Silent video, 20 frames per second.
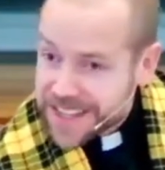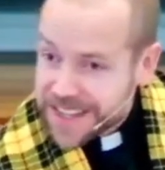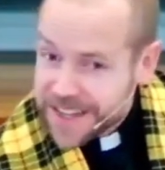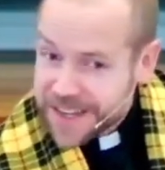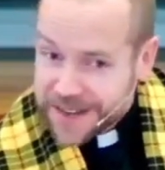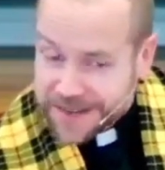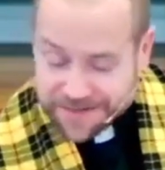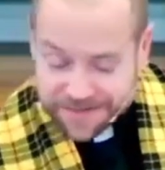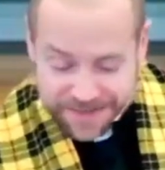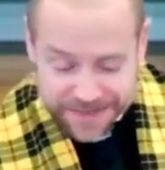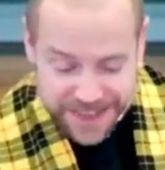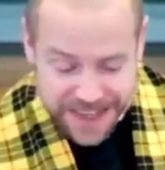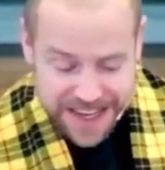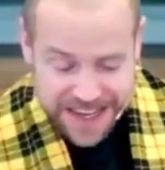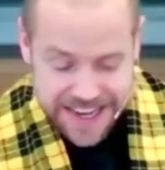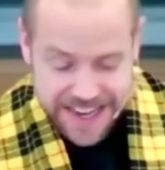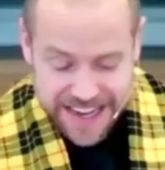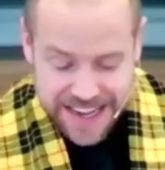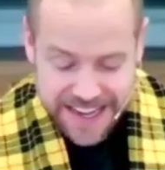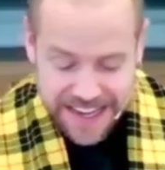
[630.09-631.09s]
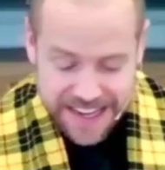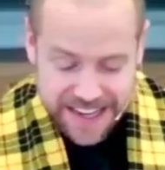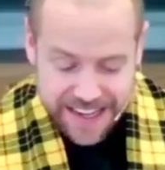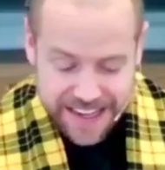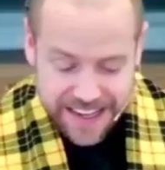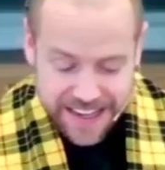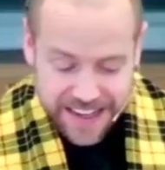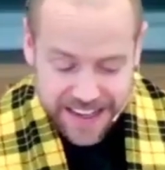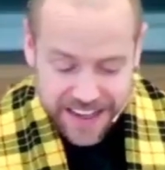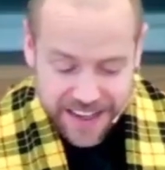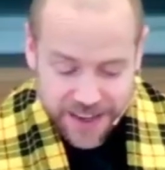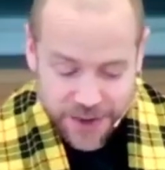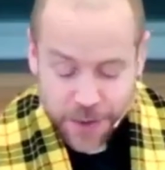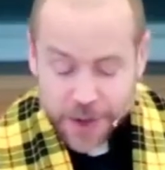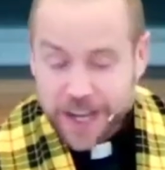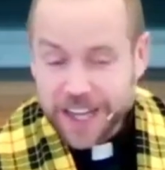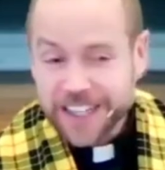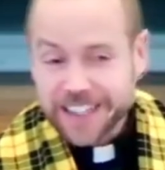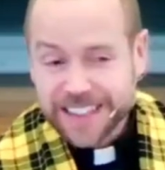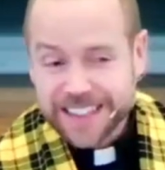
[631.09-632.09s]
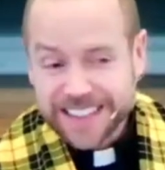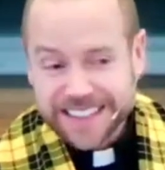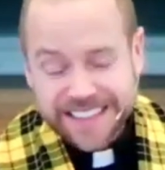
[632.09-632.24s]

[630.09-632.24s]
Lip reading: you? Well,